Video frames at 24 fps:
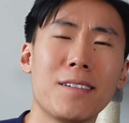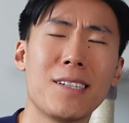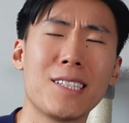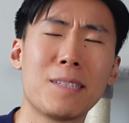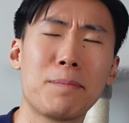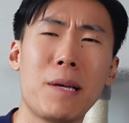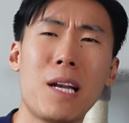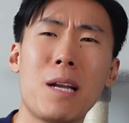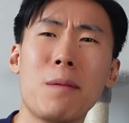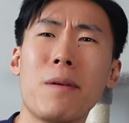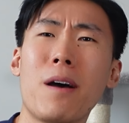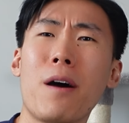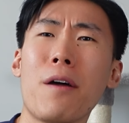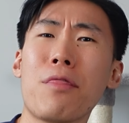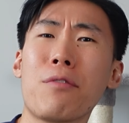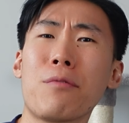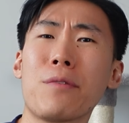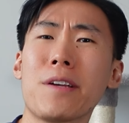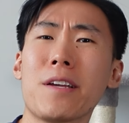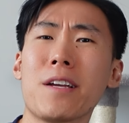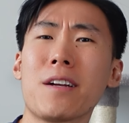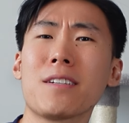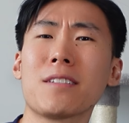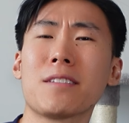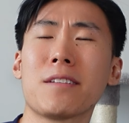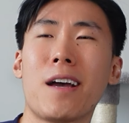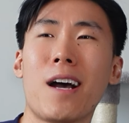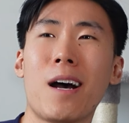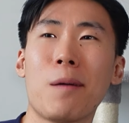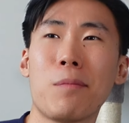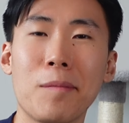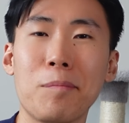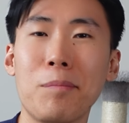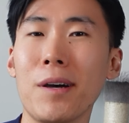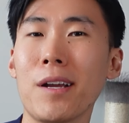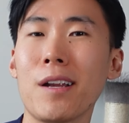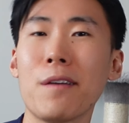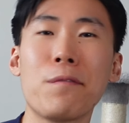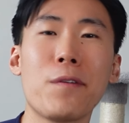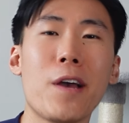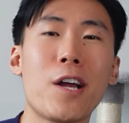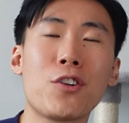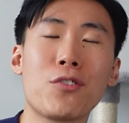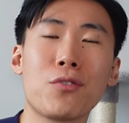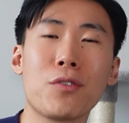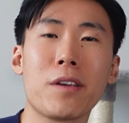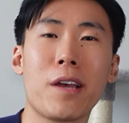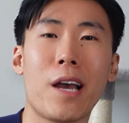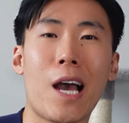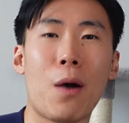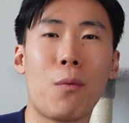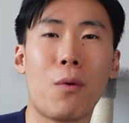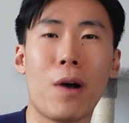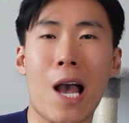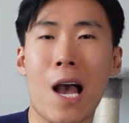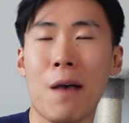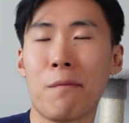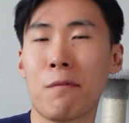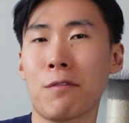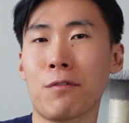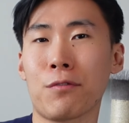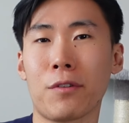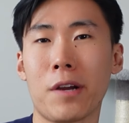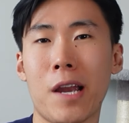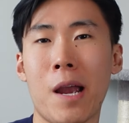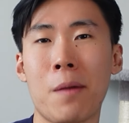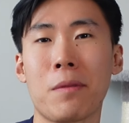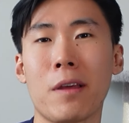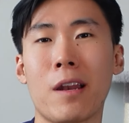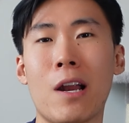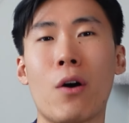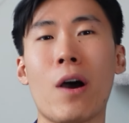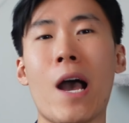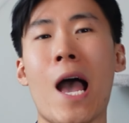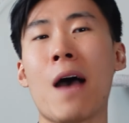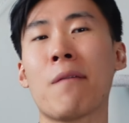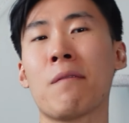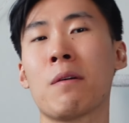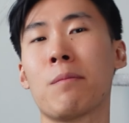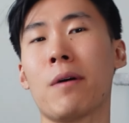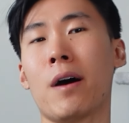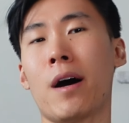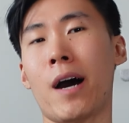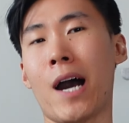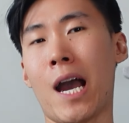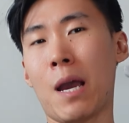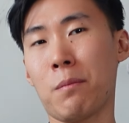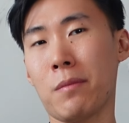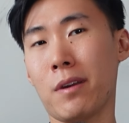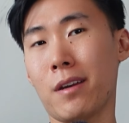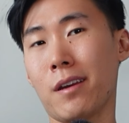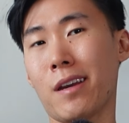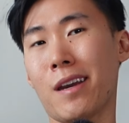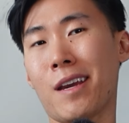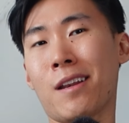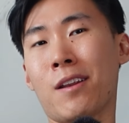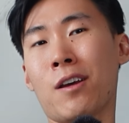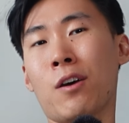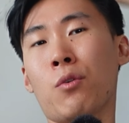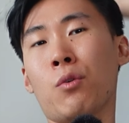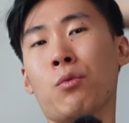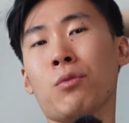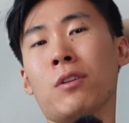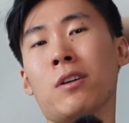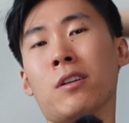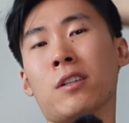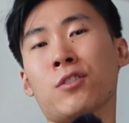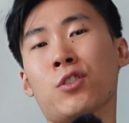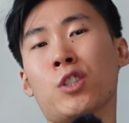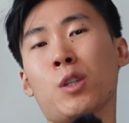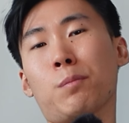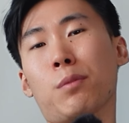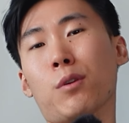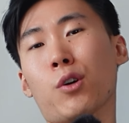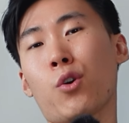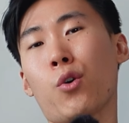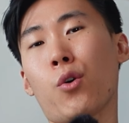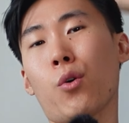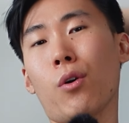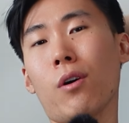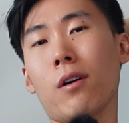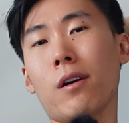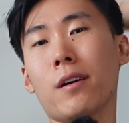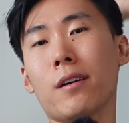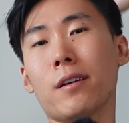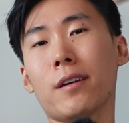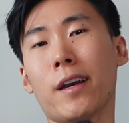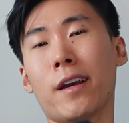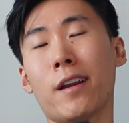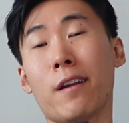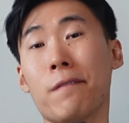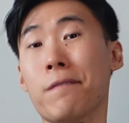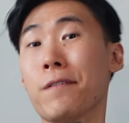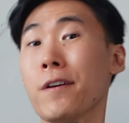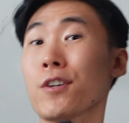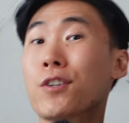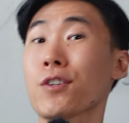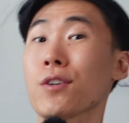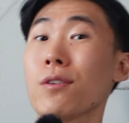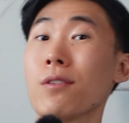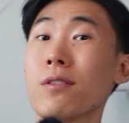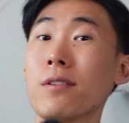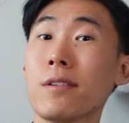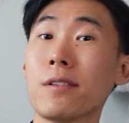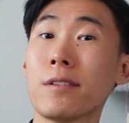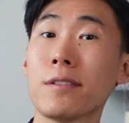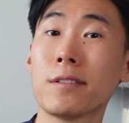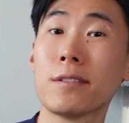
It's been about three years now, but eventually I will have it framed and I'll have it behind me and it will look super cool and official.